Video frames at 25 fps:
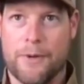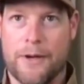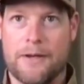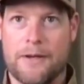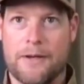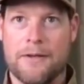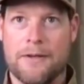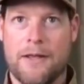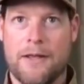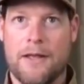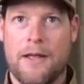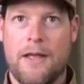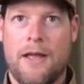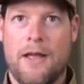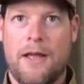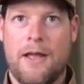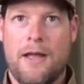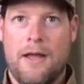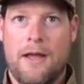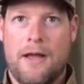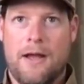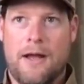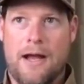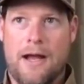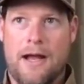But
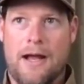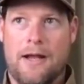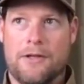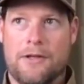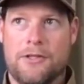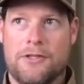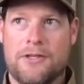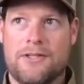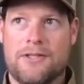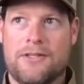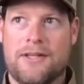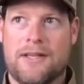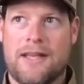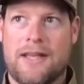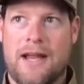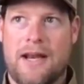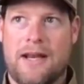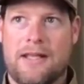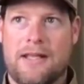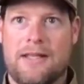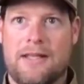just to kind